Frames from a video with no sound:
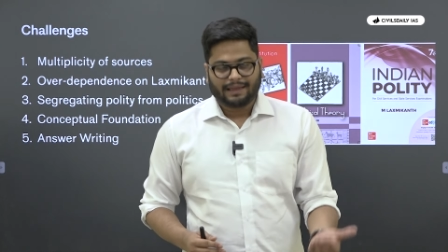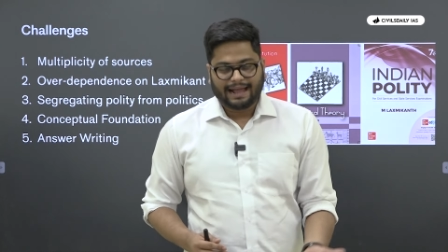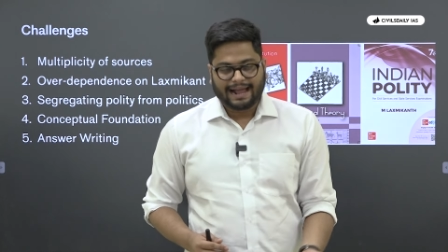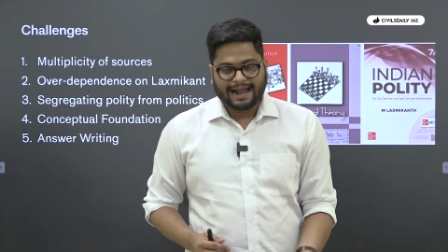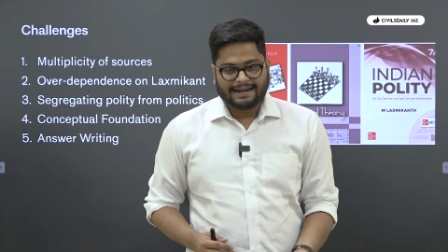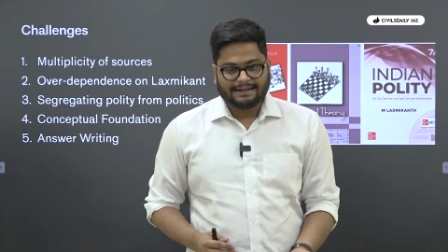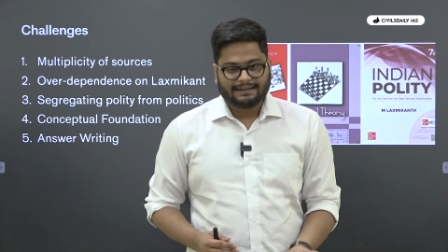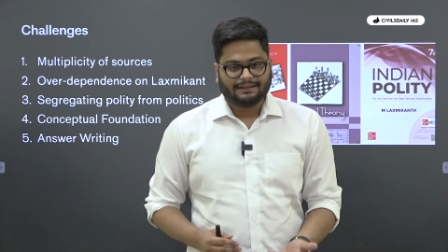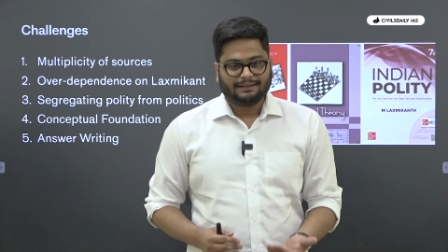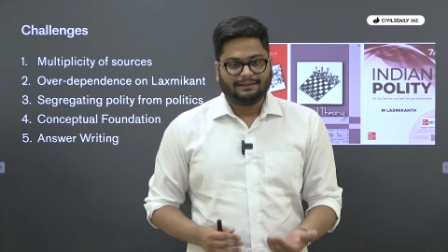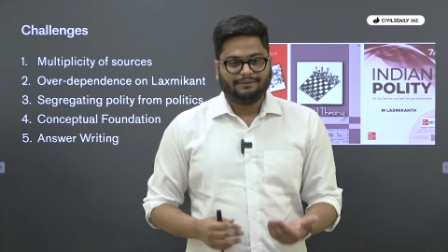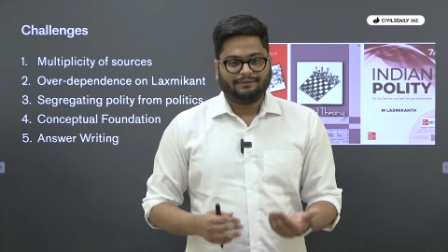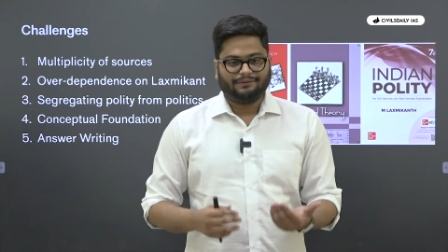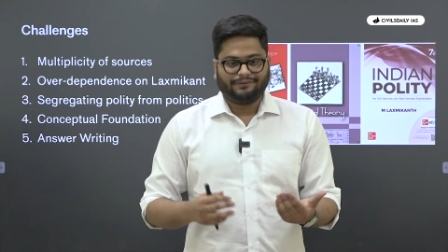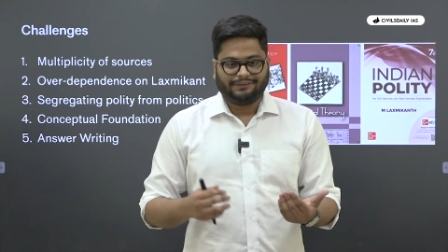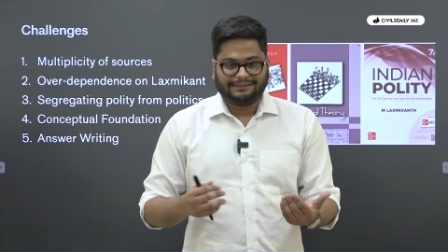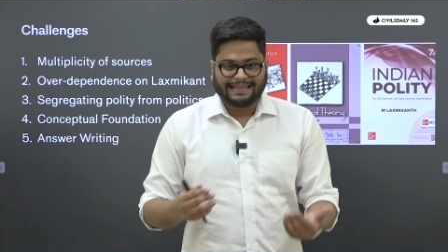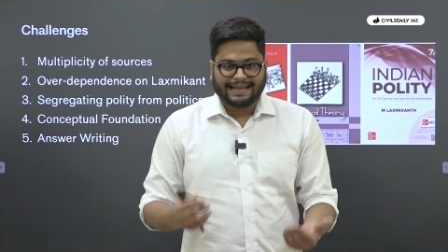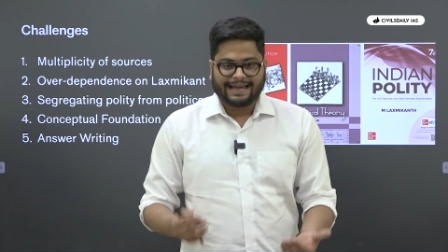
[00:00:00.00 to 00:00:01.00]
And
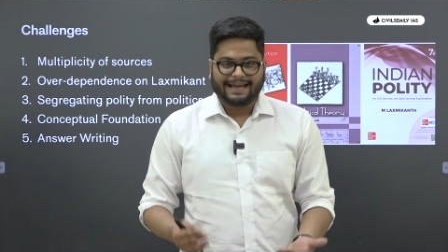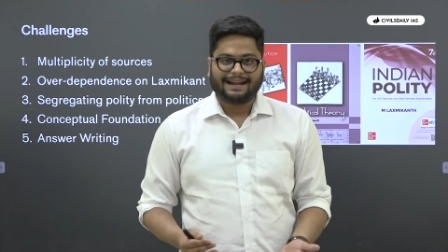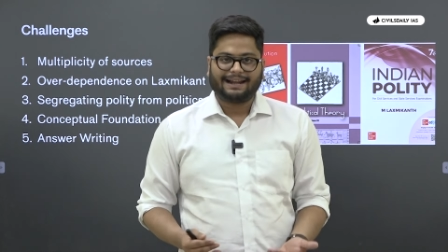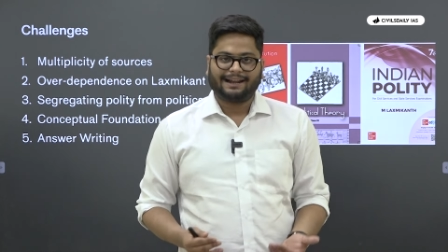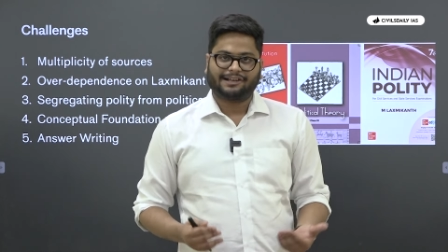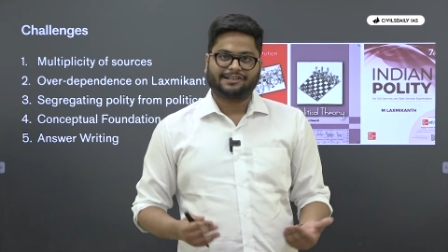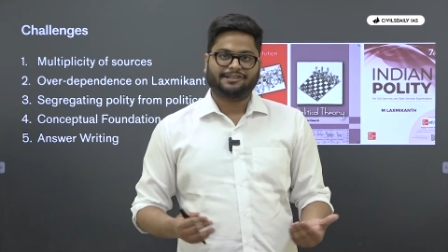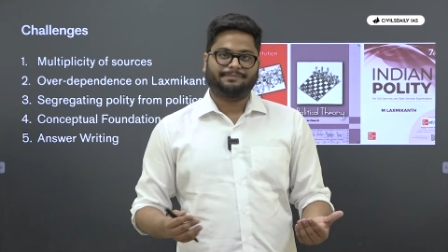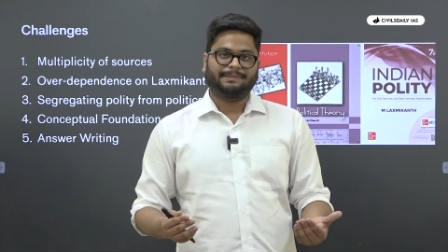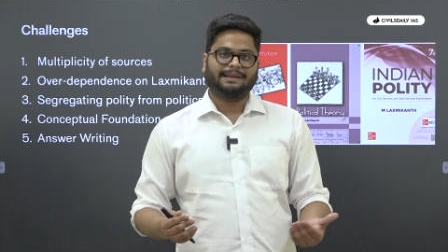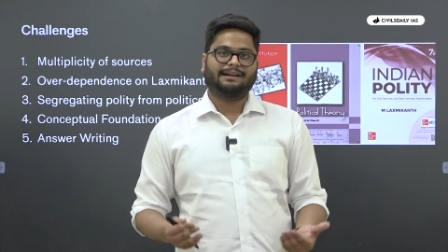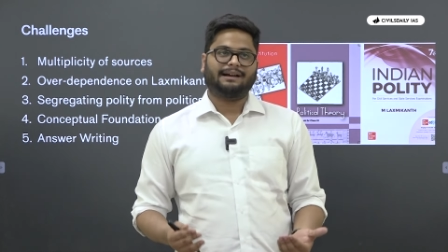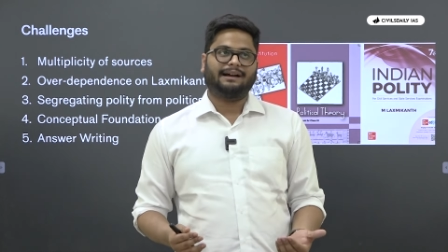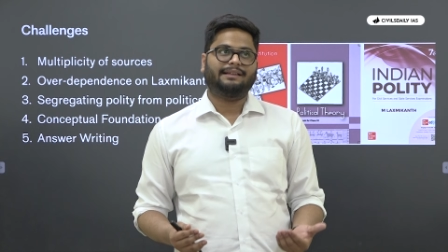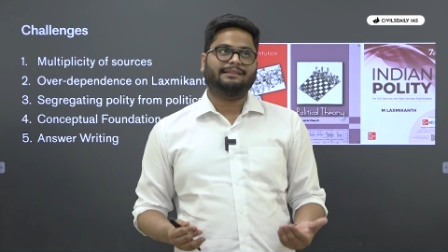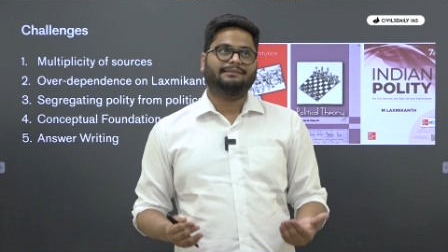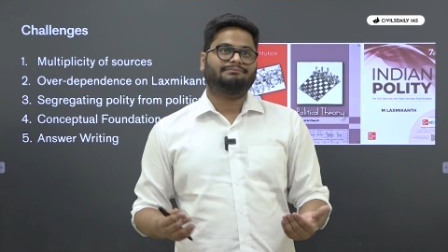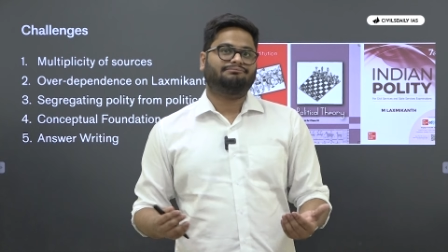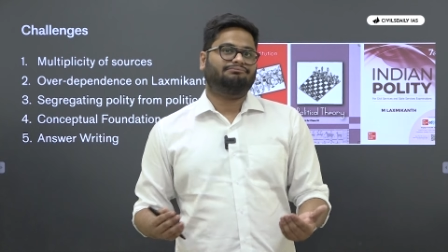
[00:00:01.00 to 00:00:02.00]
there
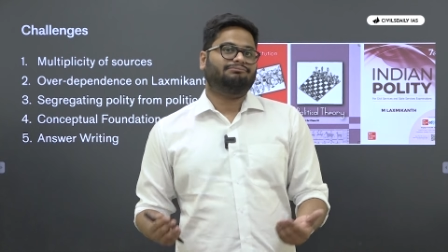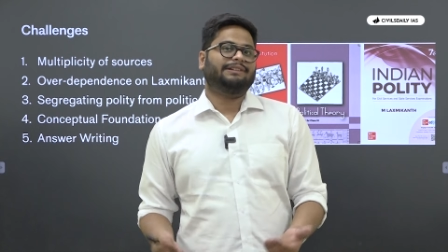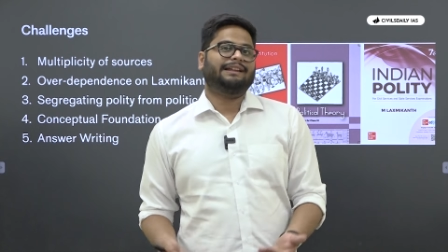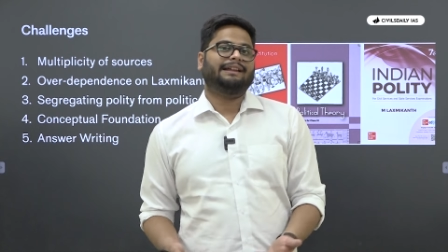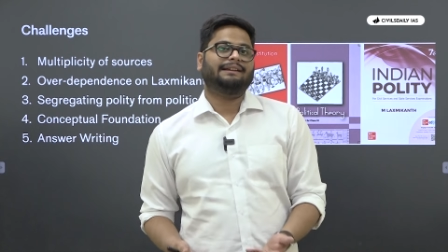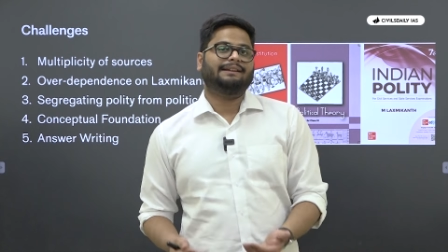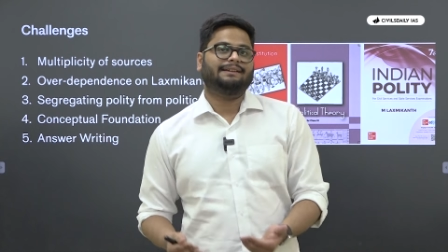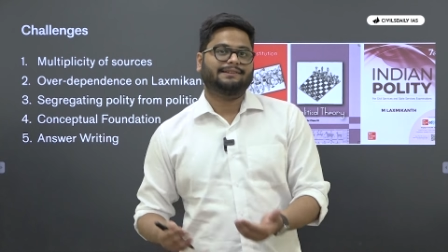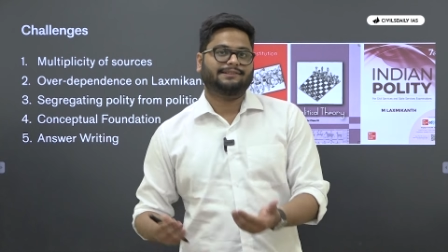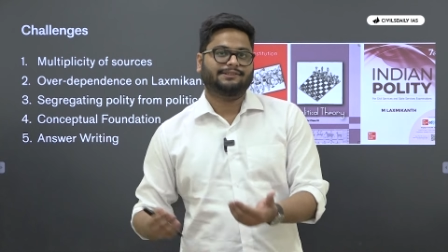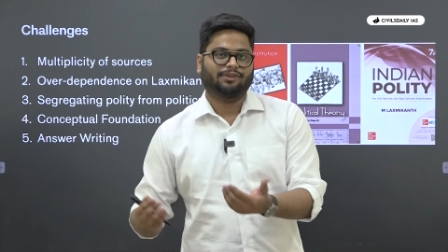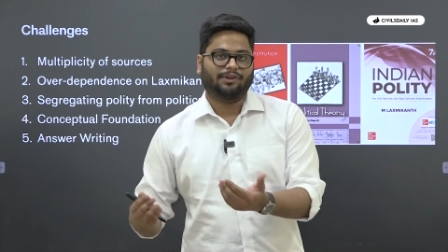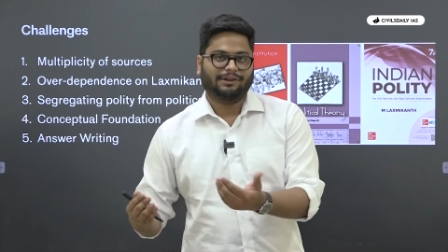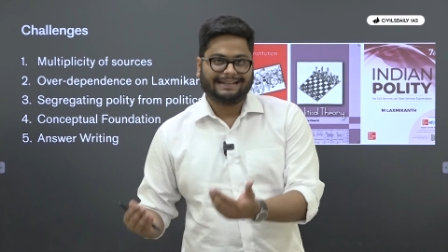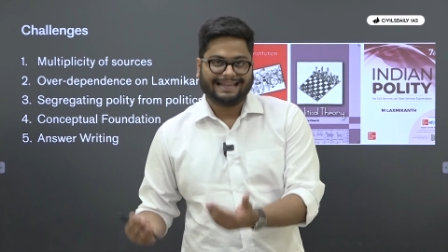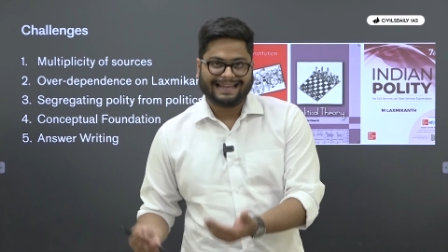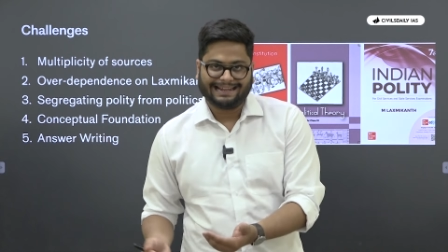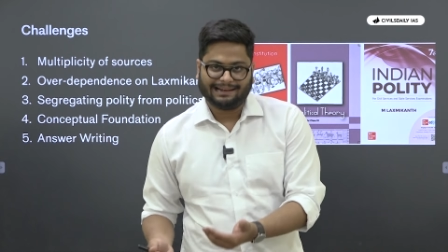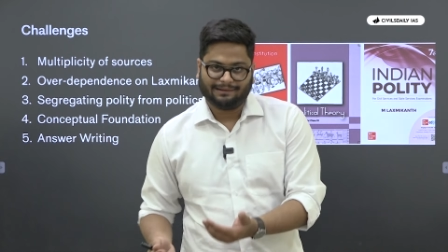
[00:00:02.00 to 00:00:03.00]
Laxmikanth really does
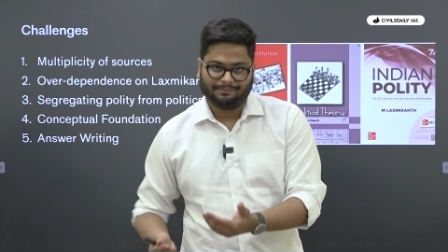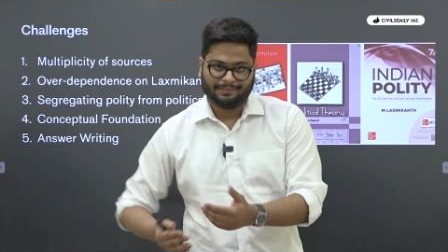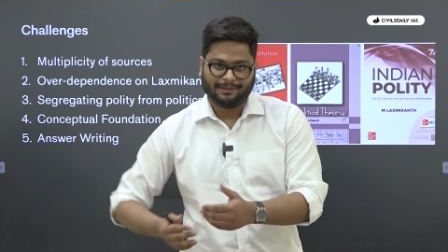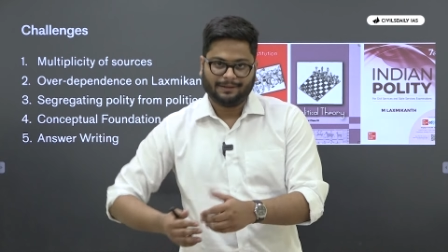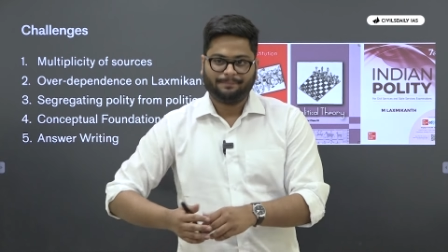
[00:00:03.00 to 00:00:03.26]
not help.